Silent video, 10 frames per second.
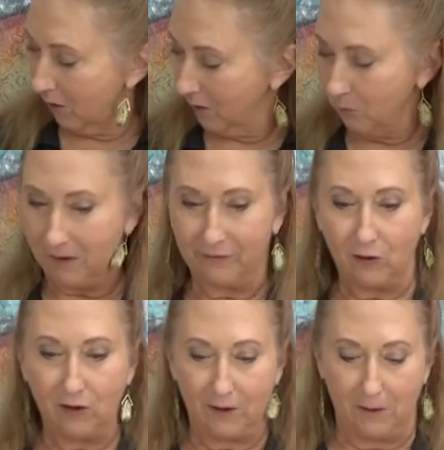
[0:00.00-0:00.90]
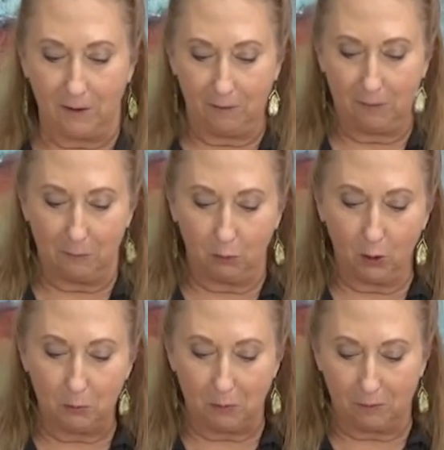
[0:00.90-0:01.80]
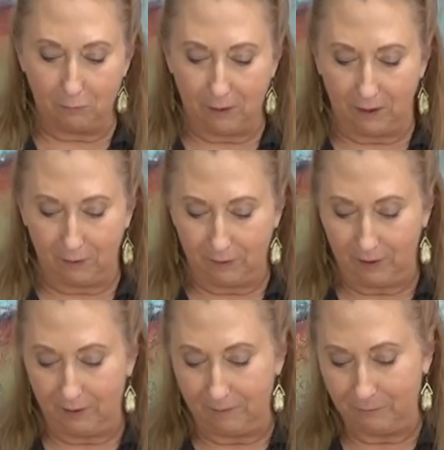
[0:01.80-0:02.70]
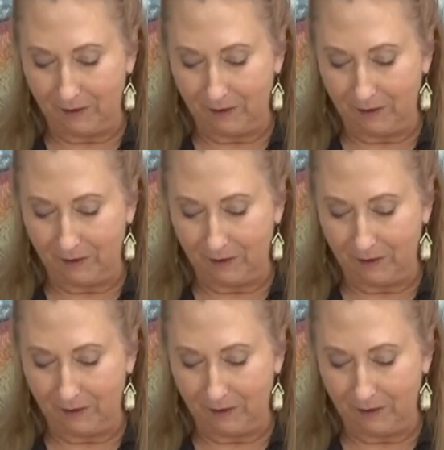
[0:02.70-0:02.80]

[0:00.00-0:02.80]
watch me for all the, the blooper reels here.